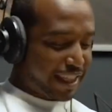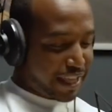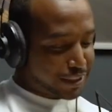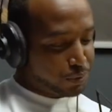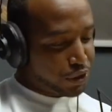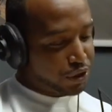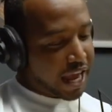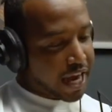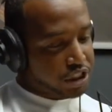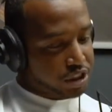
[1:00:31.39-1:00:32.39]
That's when
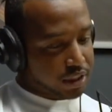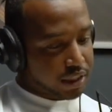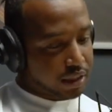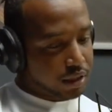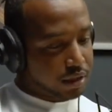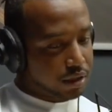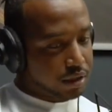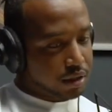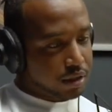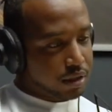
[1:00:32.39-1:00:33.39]
you're actually,
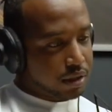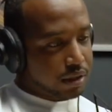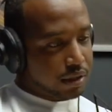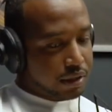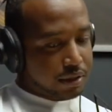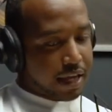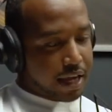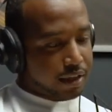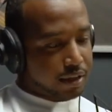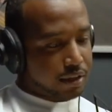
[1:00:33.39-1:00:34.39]

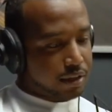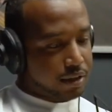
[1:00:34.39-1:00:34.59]
like.